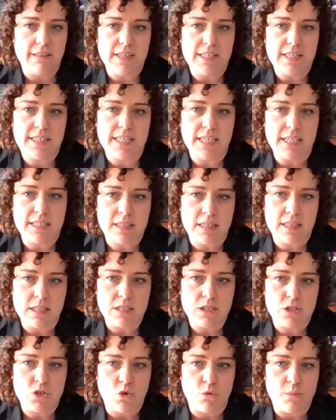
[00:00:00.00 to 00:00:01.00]
in this sixth
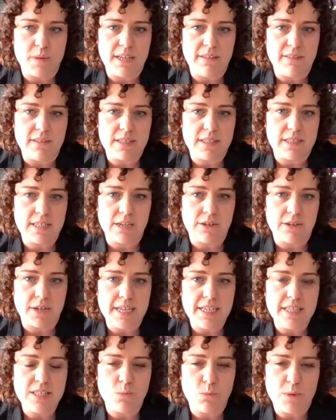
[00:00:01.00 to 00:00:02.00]
instalment in the
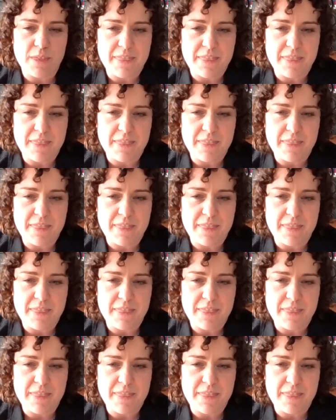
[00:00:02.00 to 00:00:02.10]
series